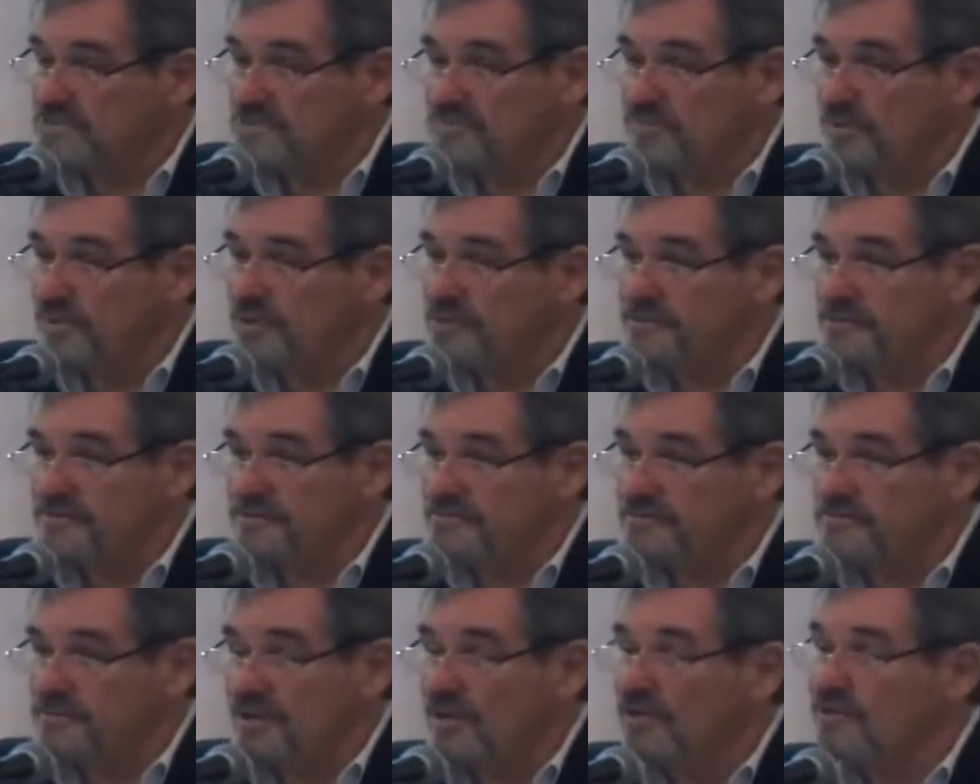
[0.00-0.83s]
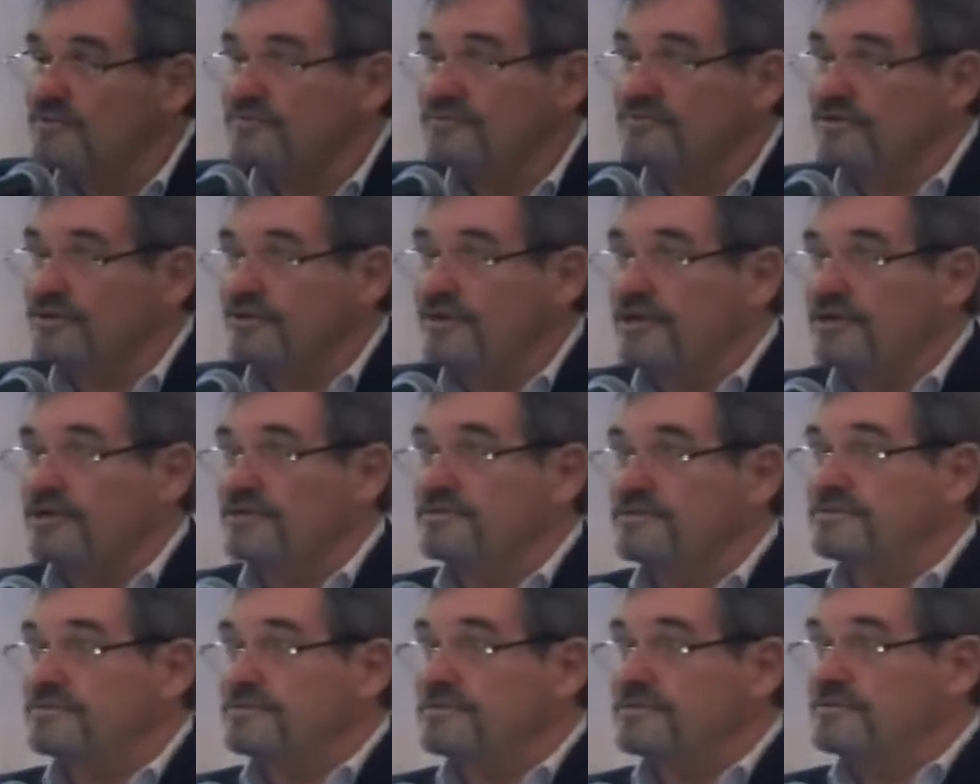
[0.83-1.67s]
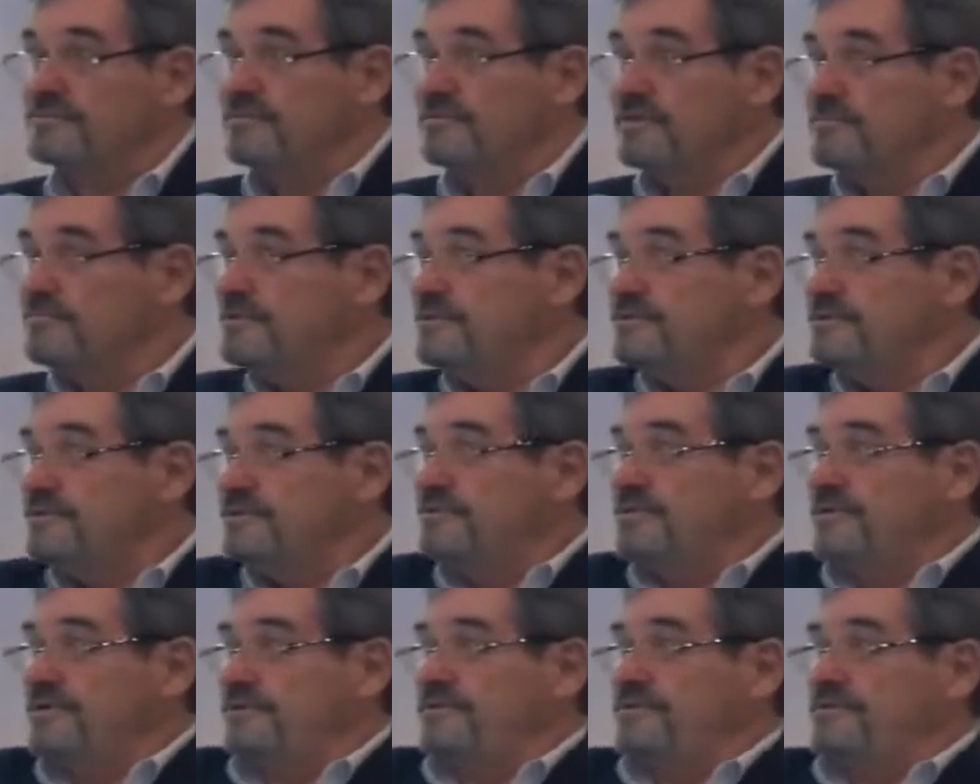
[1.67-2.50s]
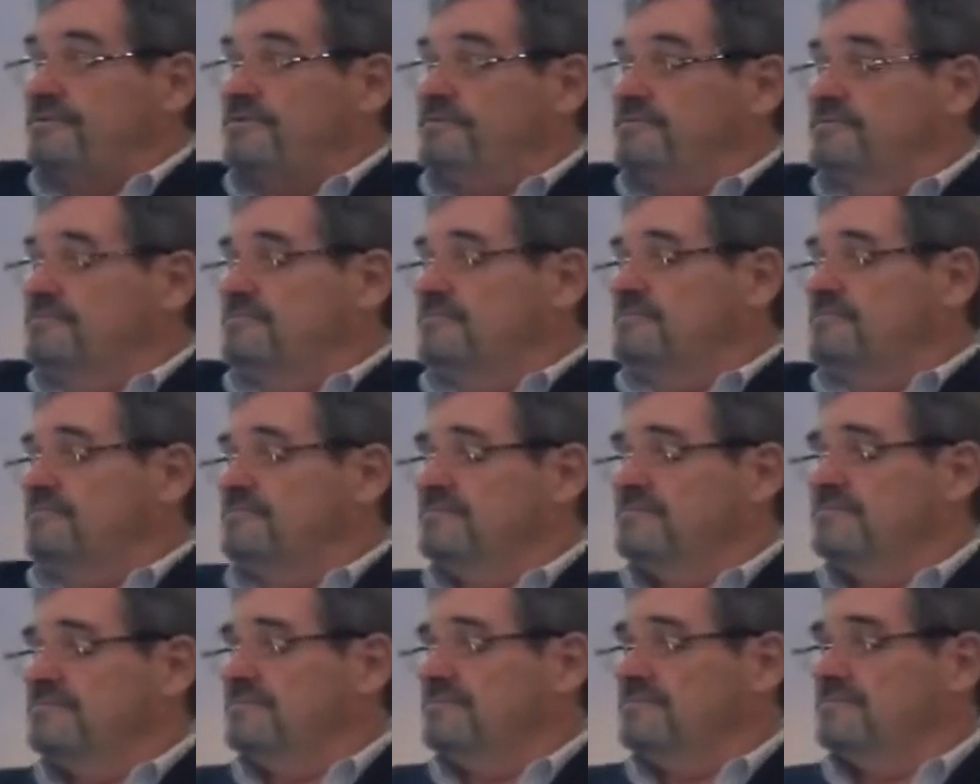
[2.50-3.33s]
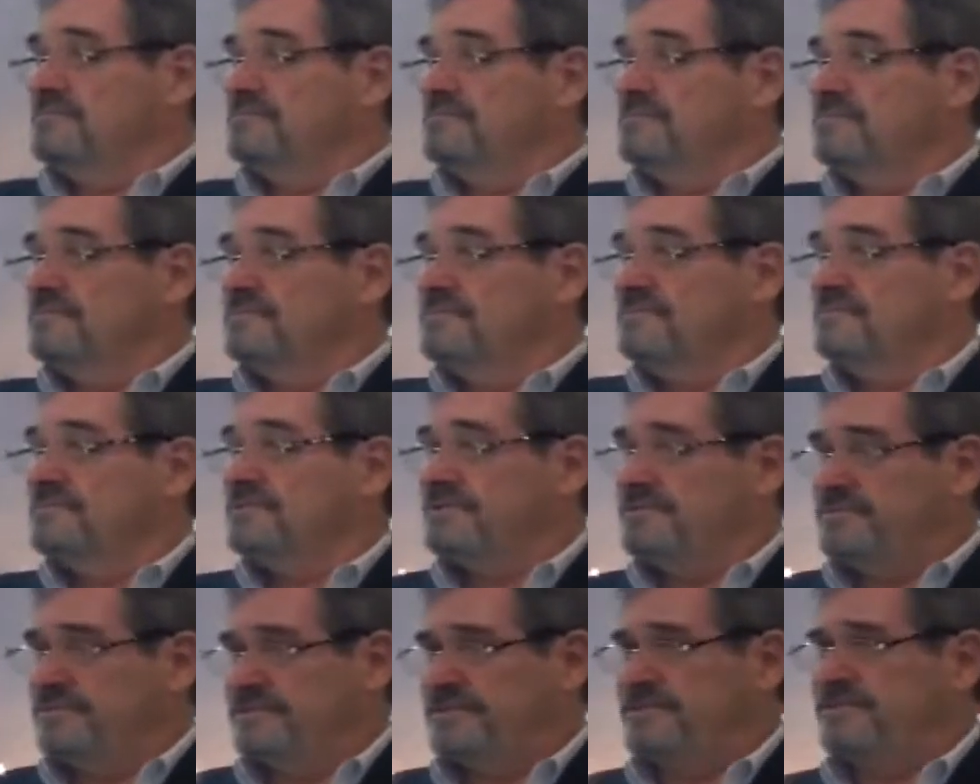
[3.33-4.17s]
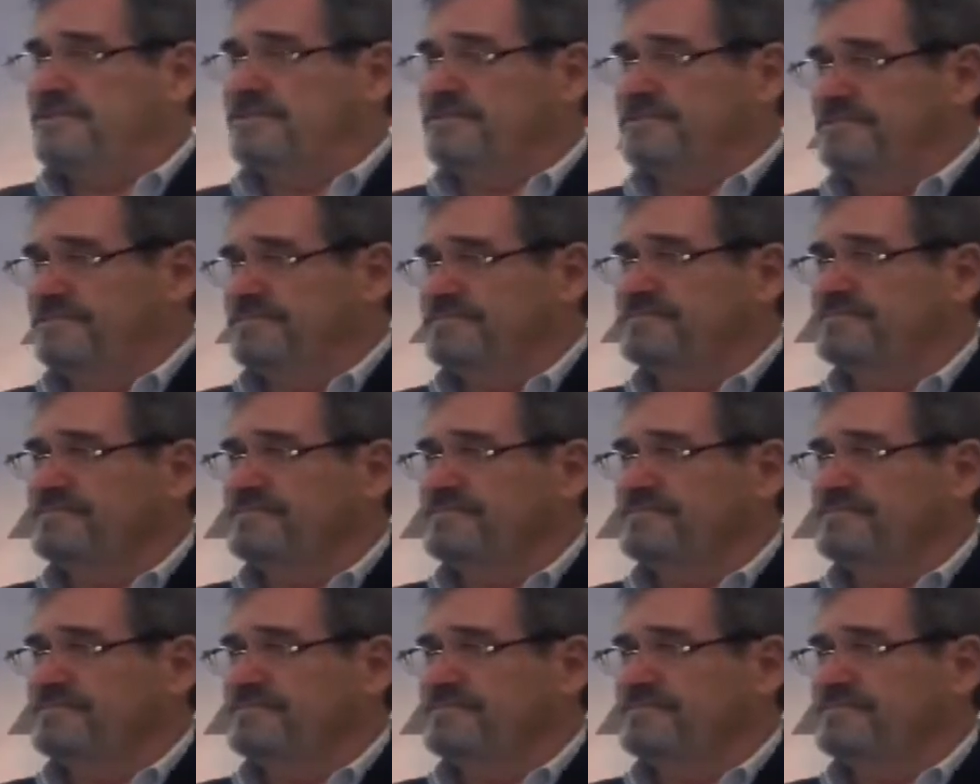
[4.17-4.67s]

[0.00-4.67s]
It's well over 100, it may be 200. Seriously.